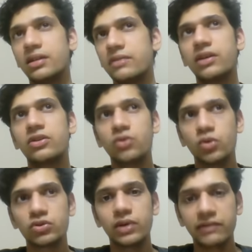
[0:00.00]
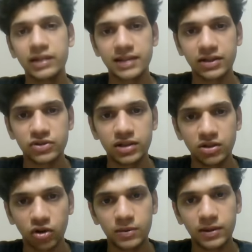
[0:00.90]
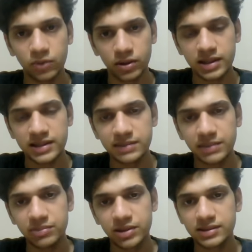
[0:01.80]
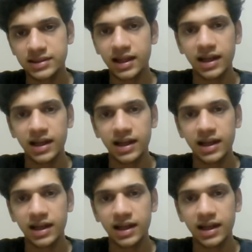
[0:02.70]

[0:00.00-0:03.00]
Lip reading: if I have to go through every section and talk about what an easy paper is,